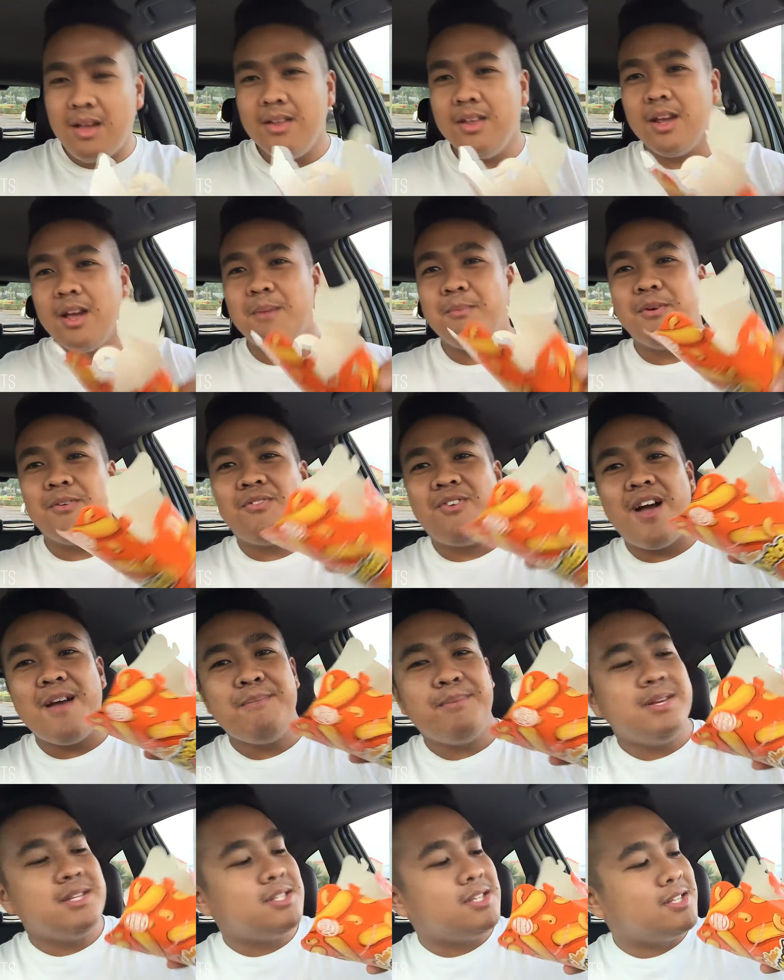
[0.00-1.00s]
I got my
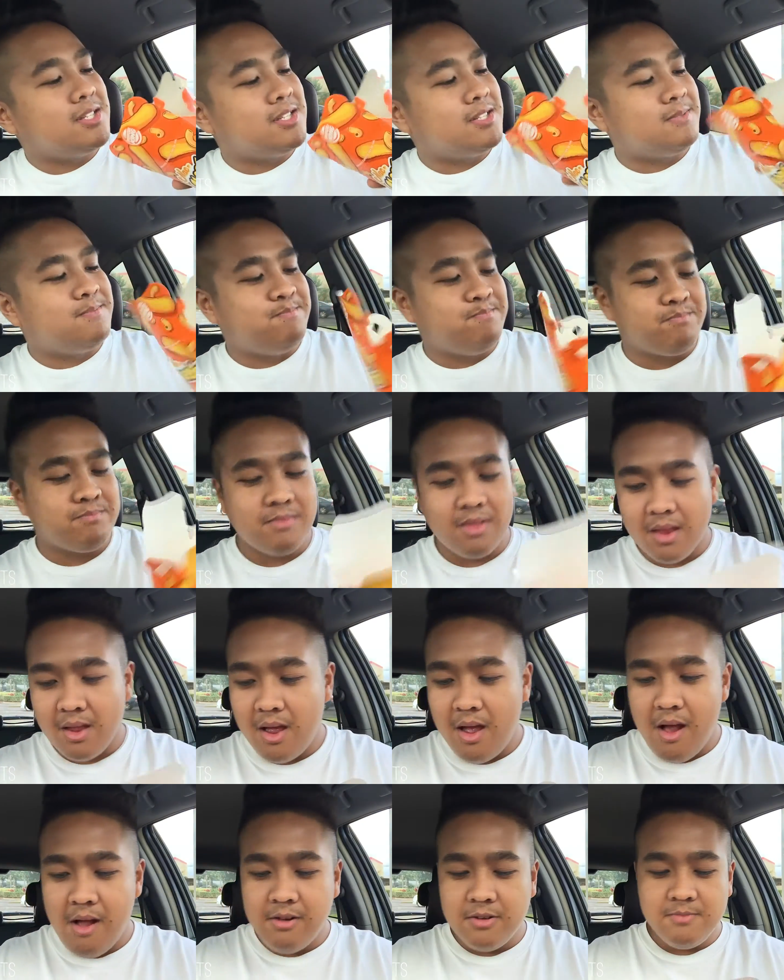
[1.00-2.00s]
five pieces.
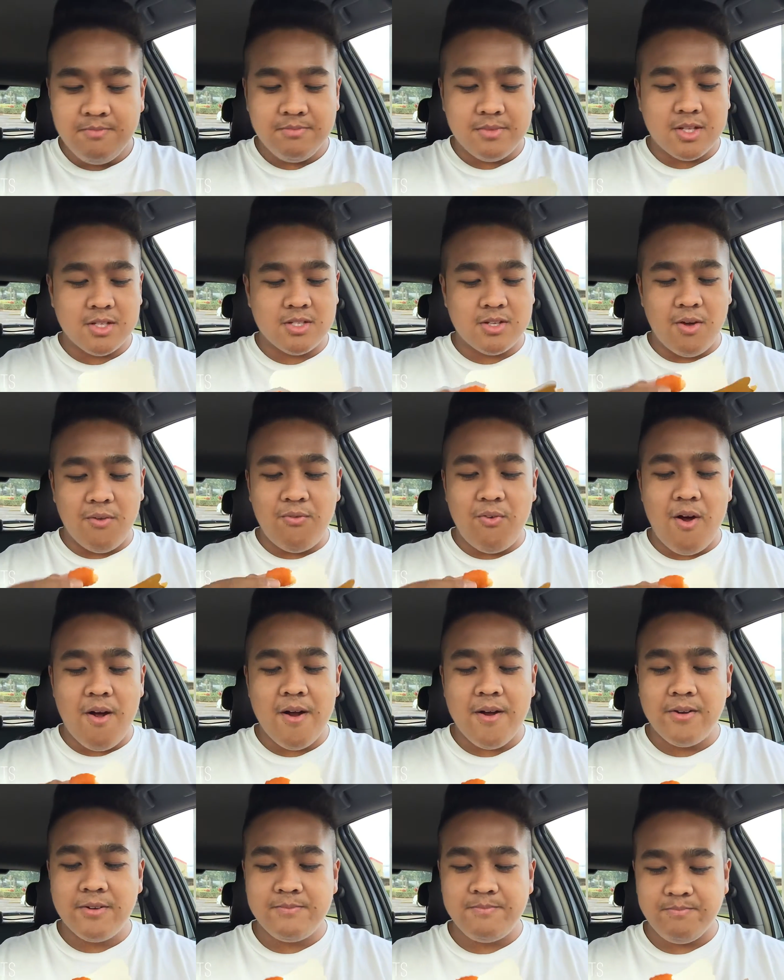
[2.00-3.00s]
And so
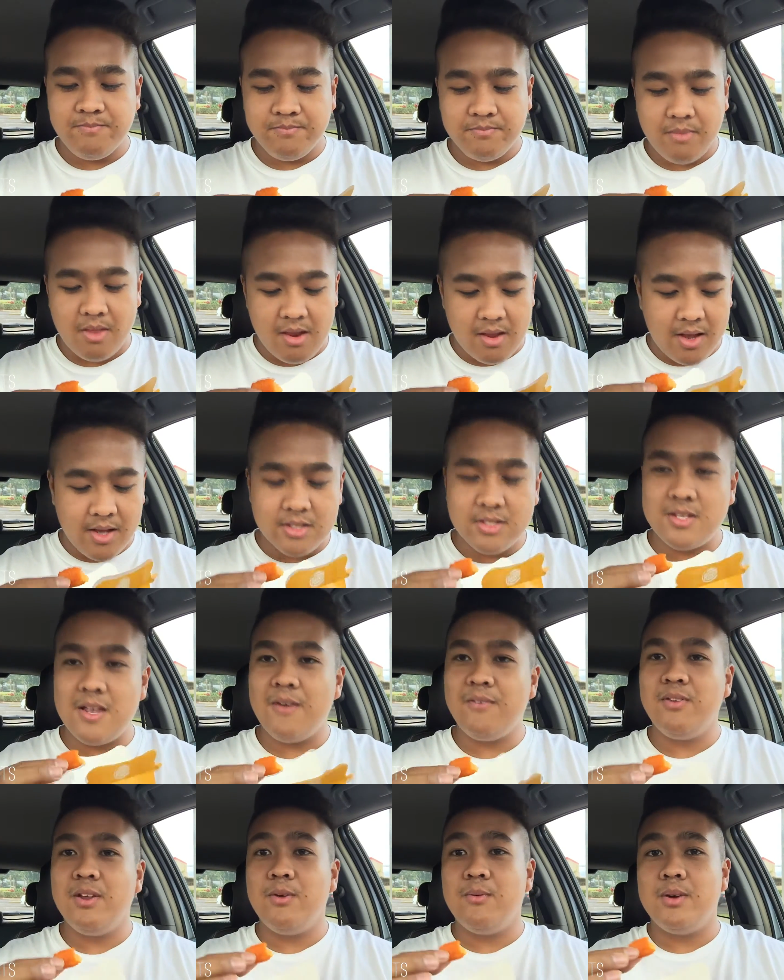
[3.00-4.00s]
far, it's
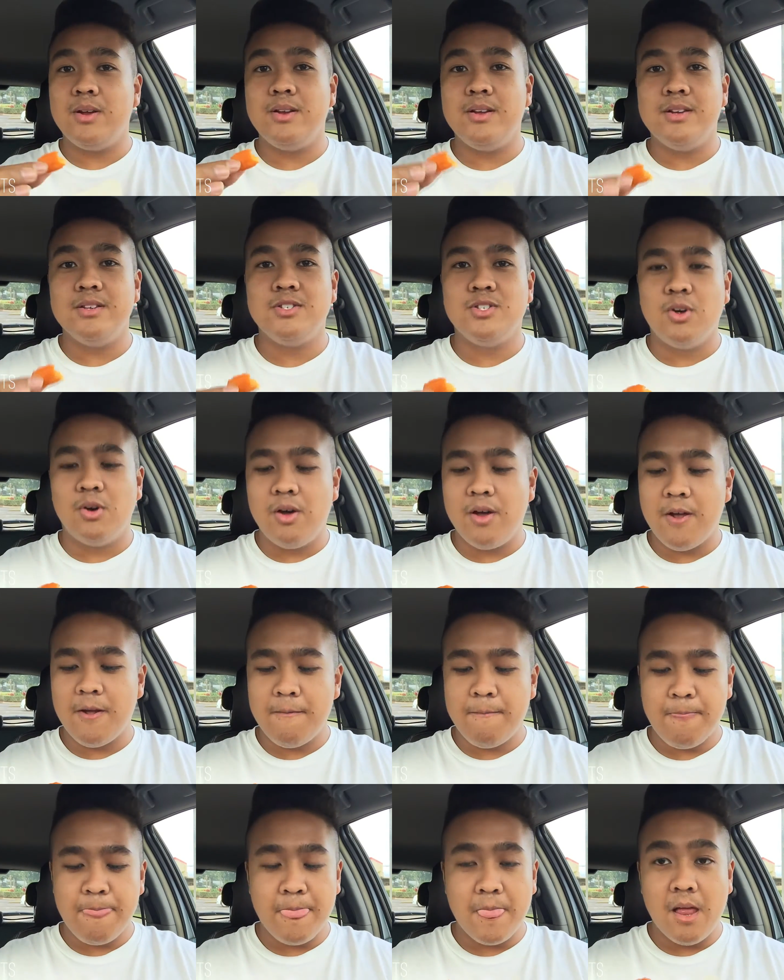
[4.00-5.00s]
definitely one to enjoy.